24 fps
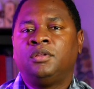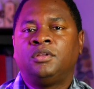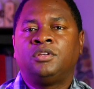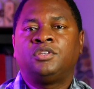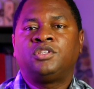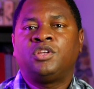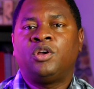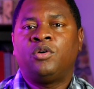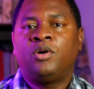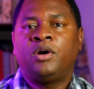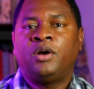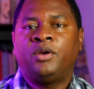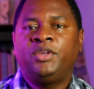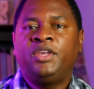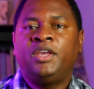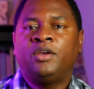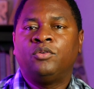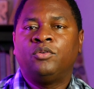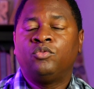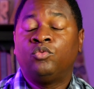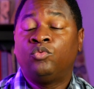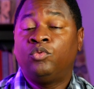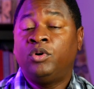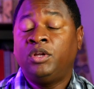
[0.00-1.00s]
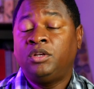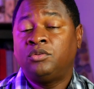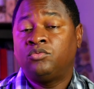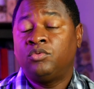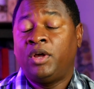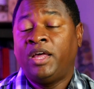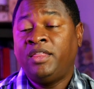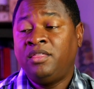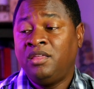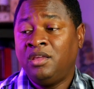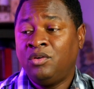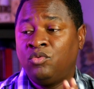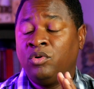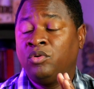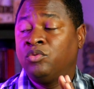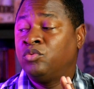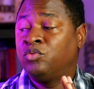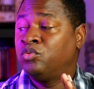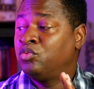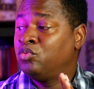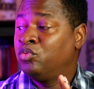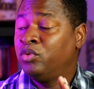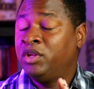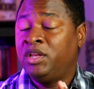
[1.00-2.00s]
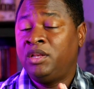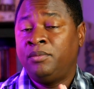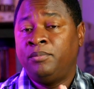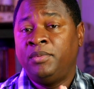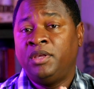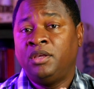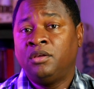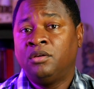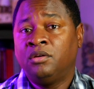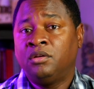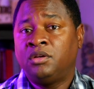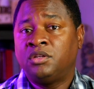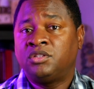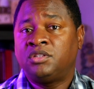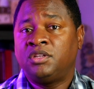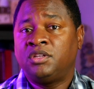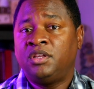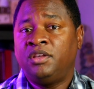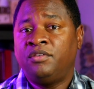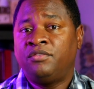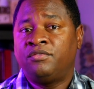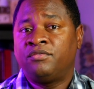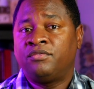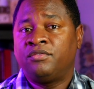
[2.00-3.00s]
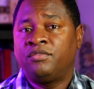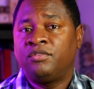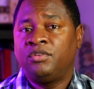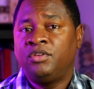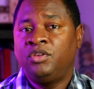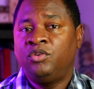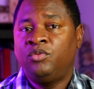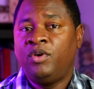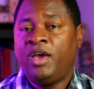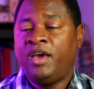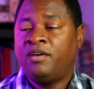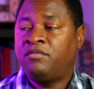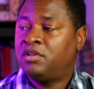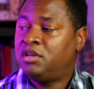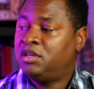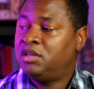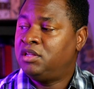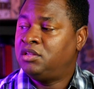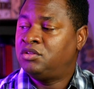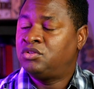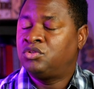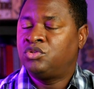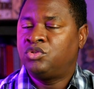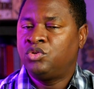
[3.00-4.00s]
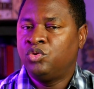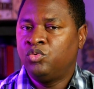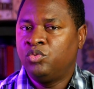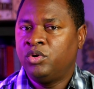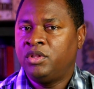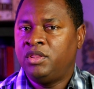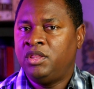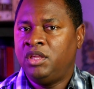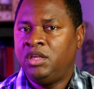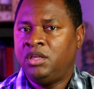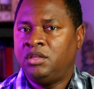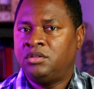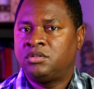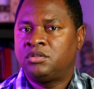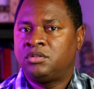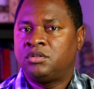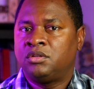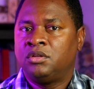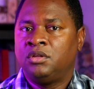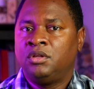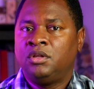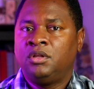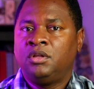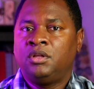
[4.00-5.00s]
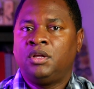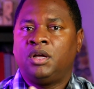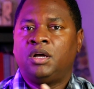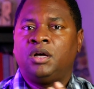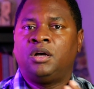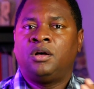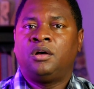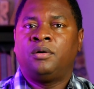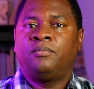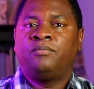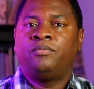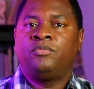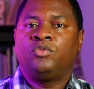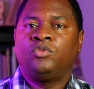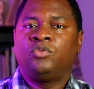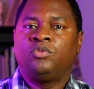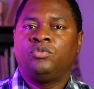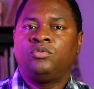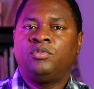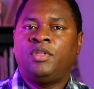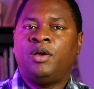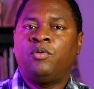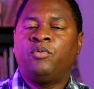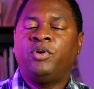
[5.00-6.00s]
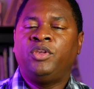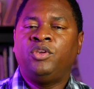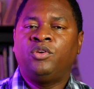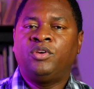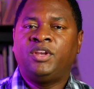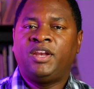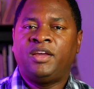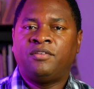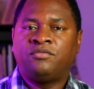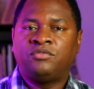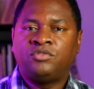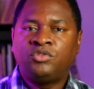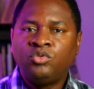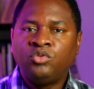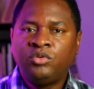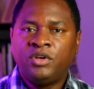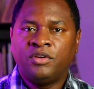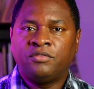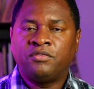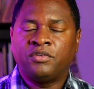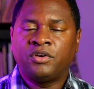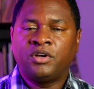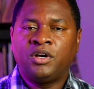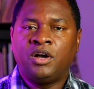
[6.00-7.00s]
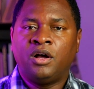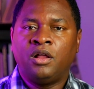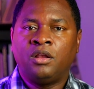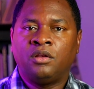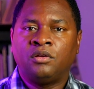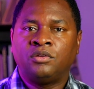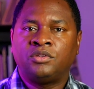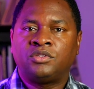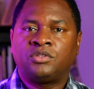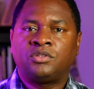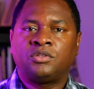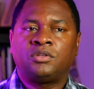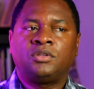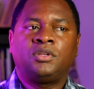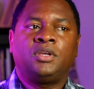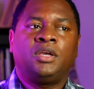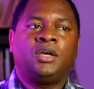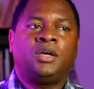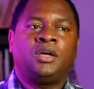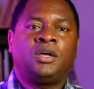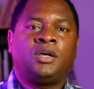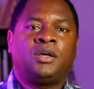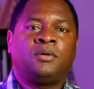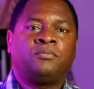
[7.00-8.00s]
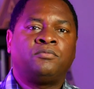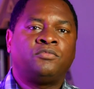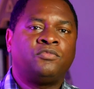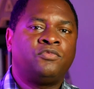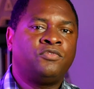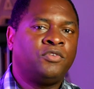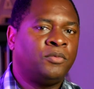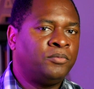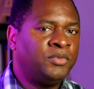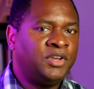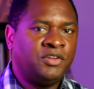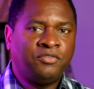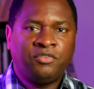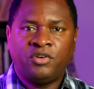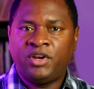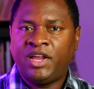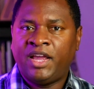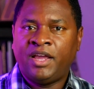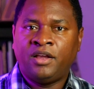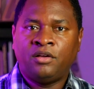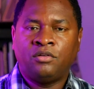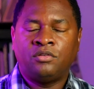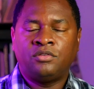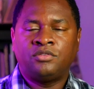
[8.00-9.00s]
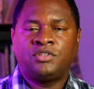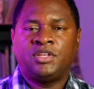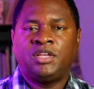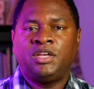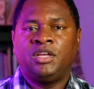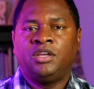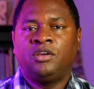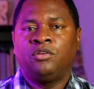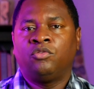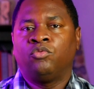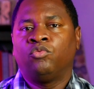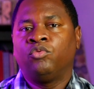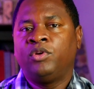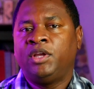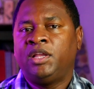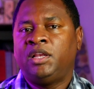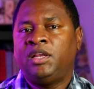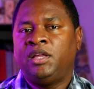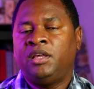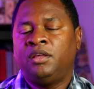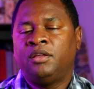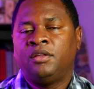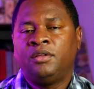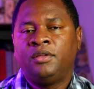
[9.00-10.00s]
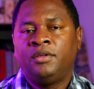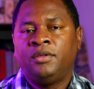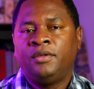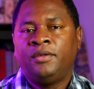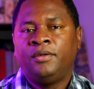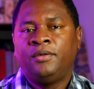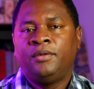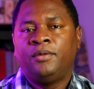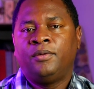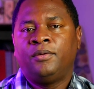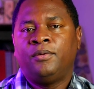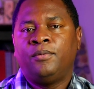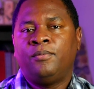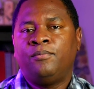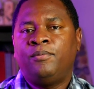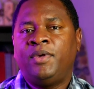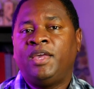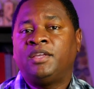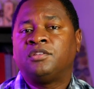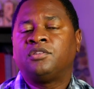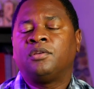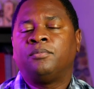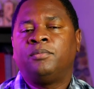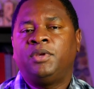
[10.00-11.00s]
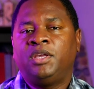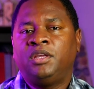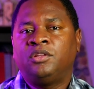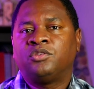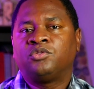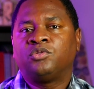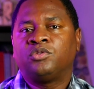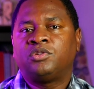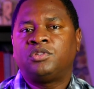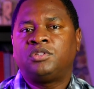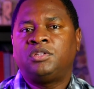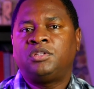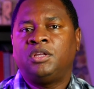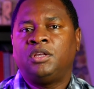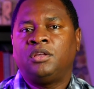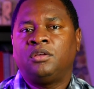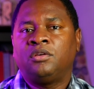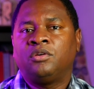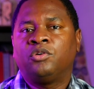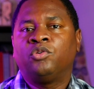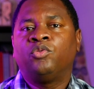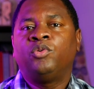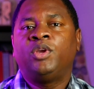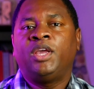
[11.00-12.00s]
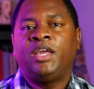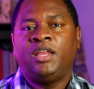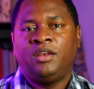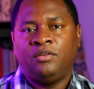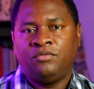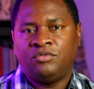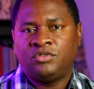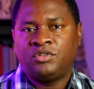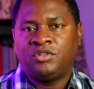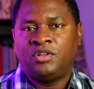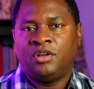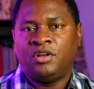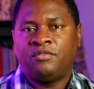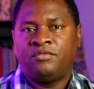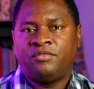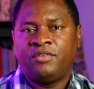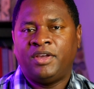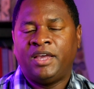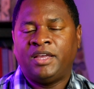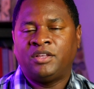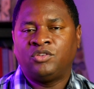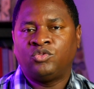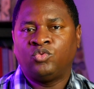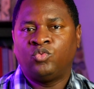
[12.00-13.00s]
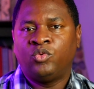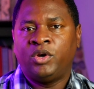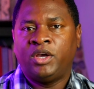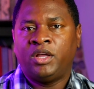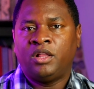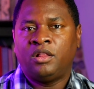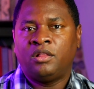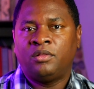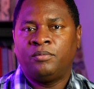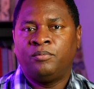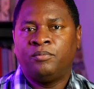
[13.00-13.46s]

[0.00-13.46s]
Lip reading: So I think what would really be good is if you have at least two of these. That way you can have two different colors from different angles, and it could really make some interesting creative stuff as well.